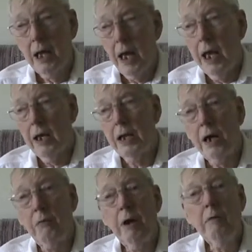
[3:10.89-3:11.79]
And
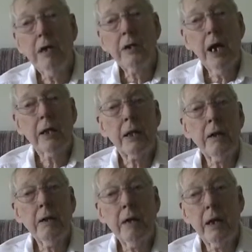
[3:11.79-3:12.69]
we went down
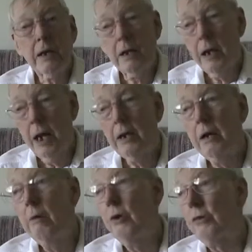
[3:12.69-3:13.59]
there, and I could
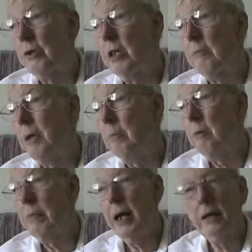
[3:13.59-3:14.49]
almost see the
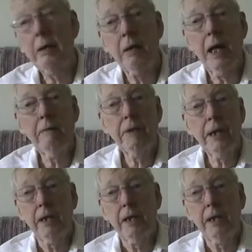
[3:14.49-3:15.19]
people back there laughing,